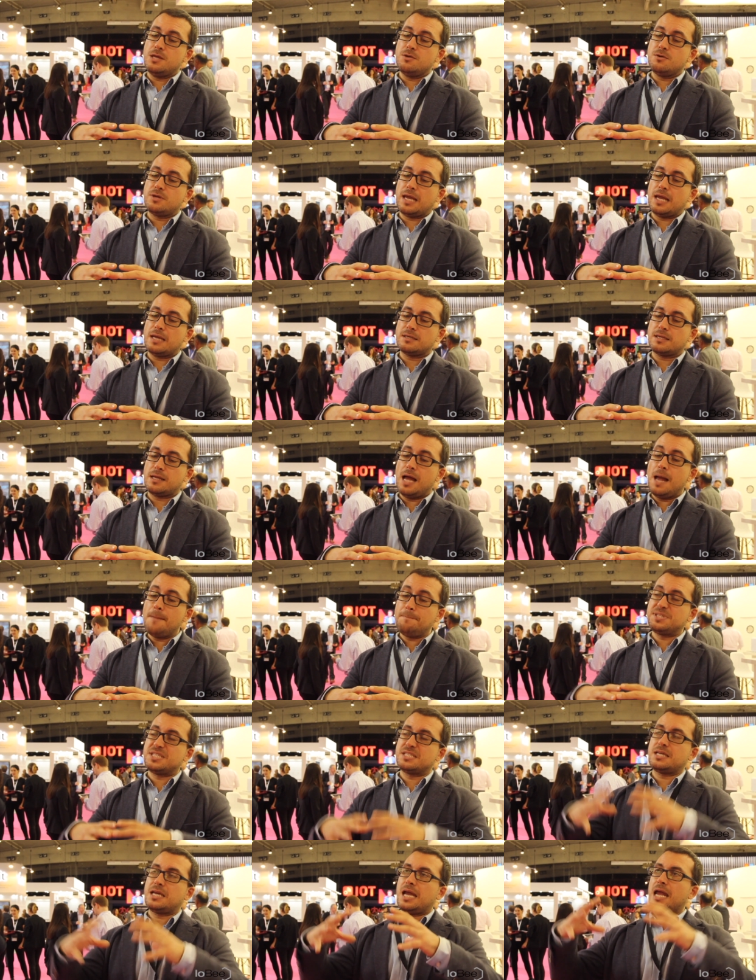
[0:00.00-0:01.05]
you can
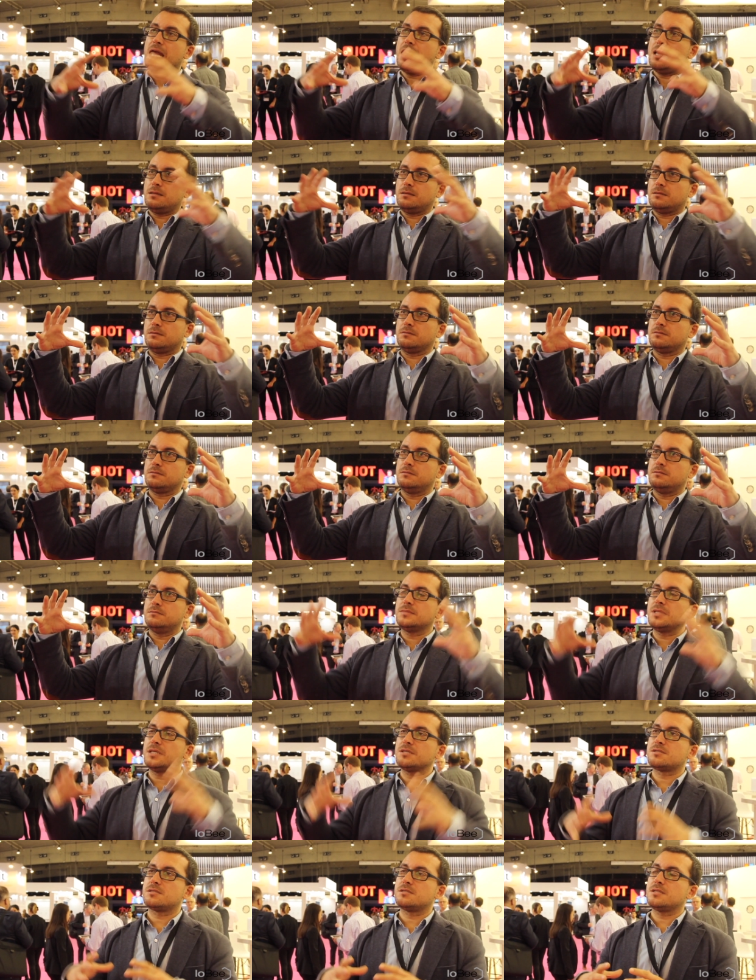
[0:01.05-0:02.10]
upscale
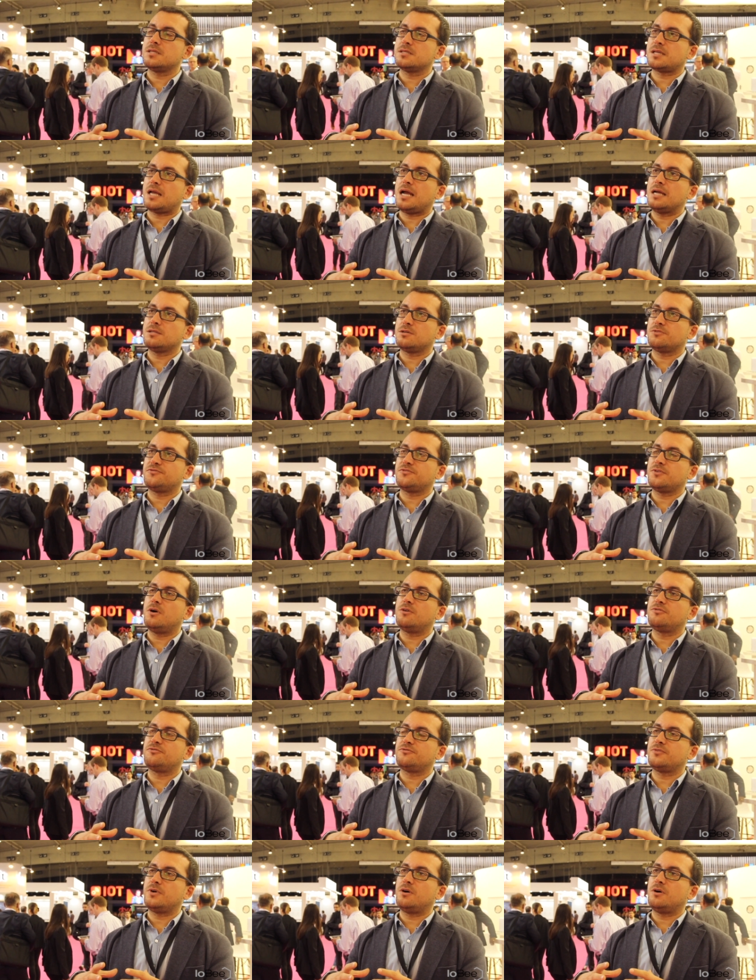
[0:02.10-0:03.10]
this this kind of of,